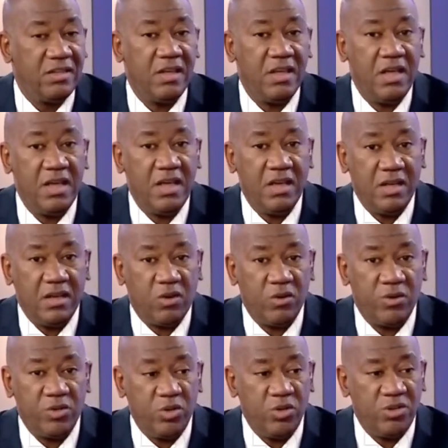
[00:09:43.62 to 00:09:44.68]
The
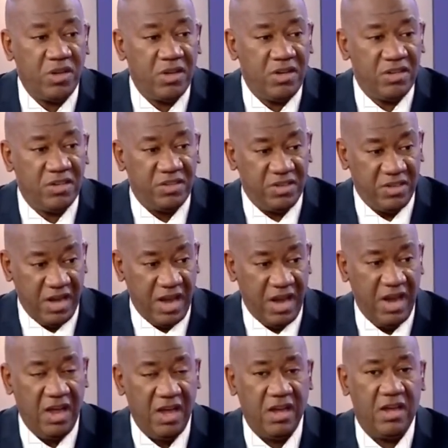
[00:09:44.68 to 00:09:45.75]
Constitution is
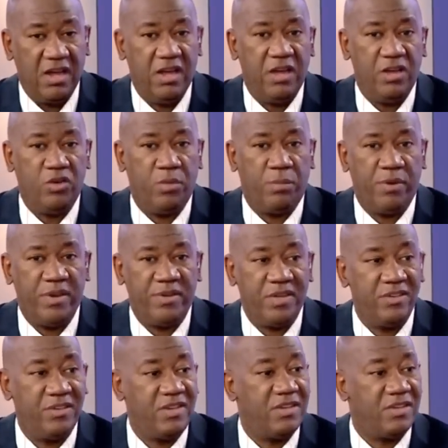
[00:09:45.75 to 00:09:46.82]
there in your
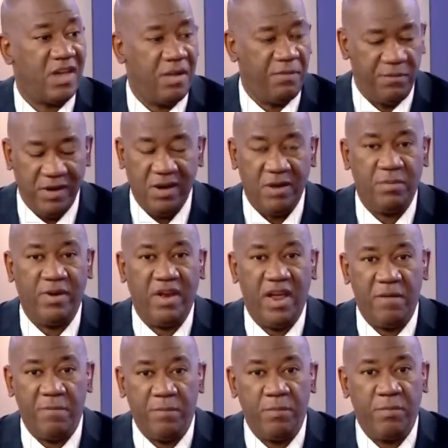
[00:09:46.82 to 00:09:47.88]
presence, is available.
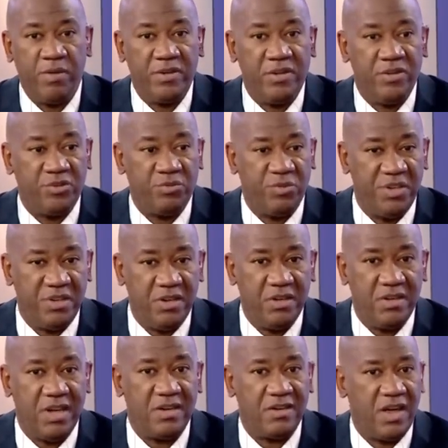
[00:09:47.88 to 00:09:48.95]
Everybody is reading
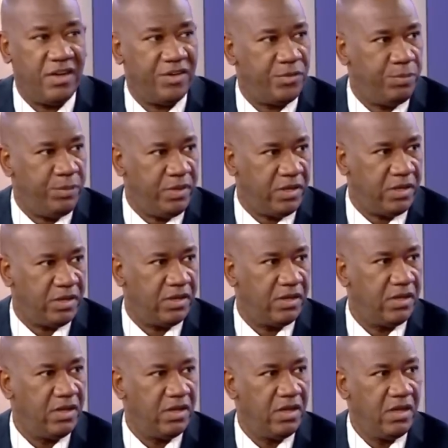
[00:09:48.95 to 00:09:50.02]
it as I speak.
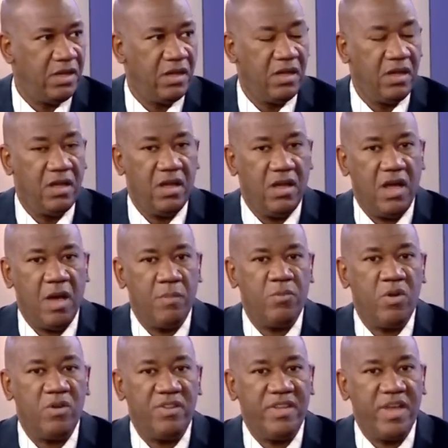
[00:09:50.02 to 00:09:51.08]

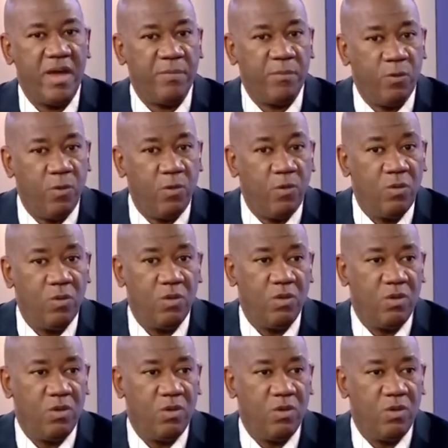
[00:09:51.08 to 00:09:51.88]
I'm not therefore